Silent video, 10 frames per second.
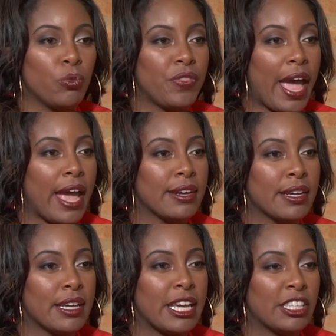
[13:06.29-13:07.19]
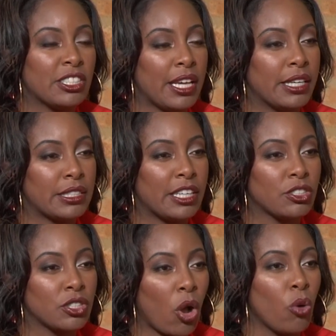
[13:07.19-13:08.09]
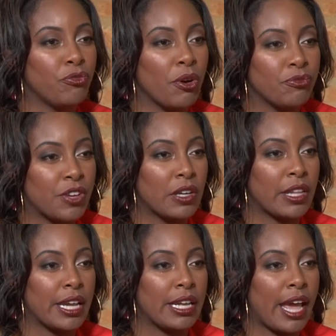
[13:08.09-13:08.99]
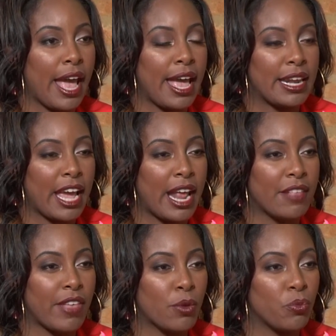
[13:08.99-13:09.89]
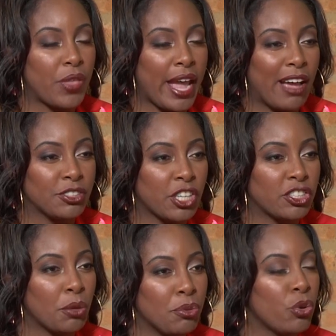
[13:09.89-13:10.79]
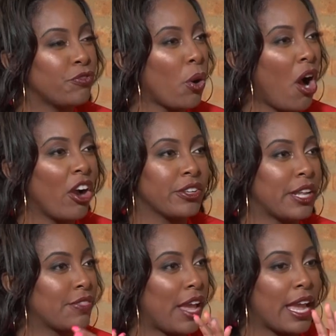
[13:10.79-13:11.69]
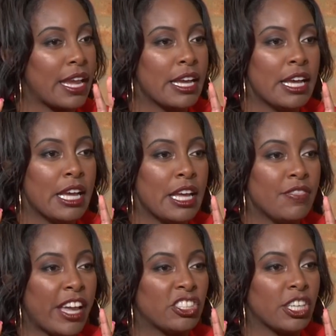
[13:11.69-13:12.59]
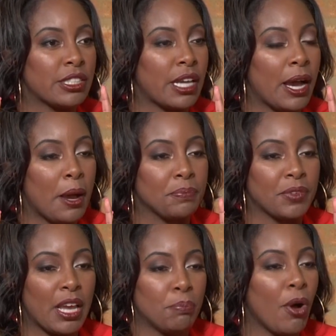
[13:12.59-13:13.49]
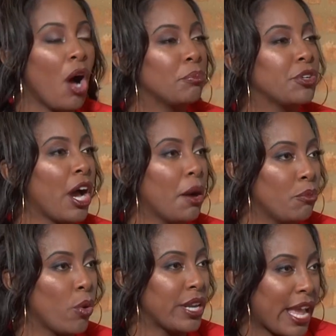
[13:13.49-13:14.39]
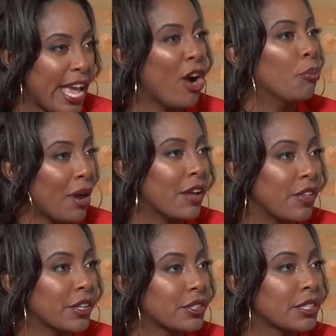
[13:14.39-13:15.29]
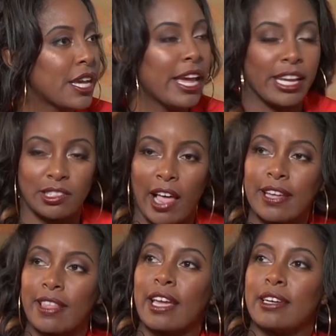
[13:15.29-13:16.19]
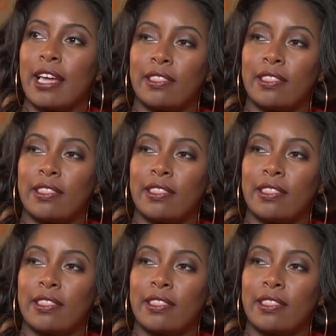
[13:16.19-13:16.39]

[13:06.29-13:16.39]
that is so fulfilling, and they have such a beautiful heart that they just get pumped up when they help others. It's like they